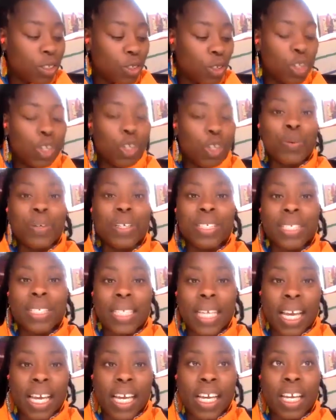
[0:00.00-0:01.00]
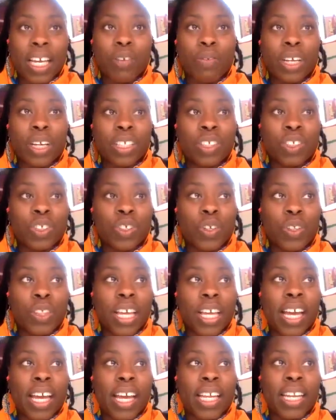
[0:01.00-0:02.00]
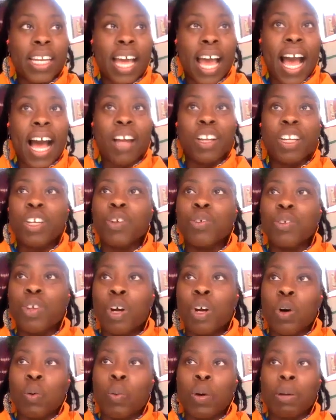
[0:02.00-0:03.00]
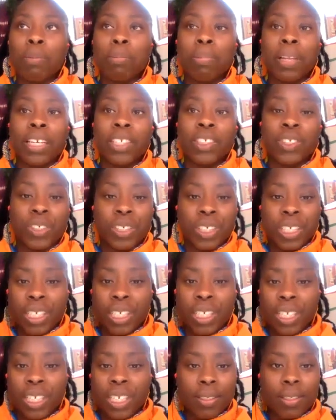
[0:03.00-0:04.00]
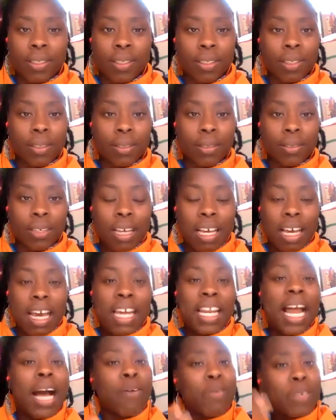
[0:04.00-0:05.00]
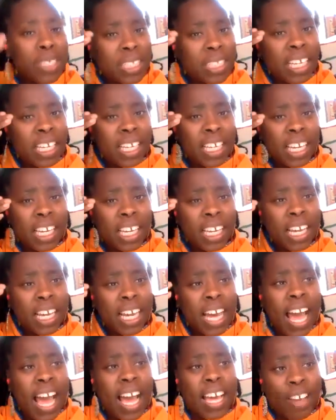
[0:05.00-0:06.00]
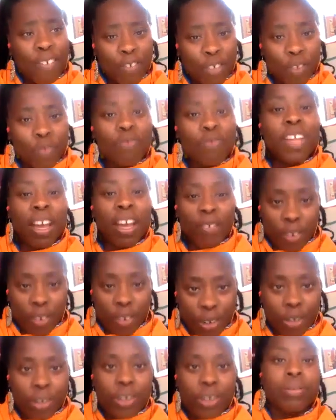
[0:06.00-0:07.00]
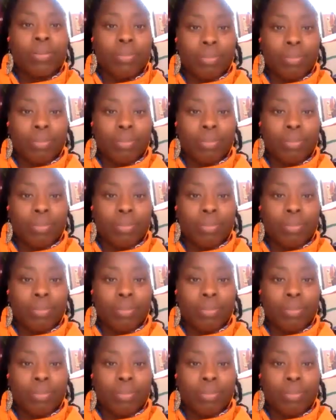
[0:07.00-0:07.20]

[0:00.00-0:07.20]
you were saying, Rachel, that how do you know what pleasure is? And I was thinking if you've never.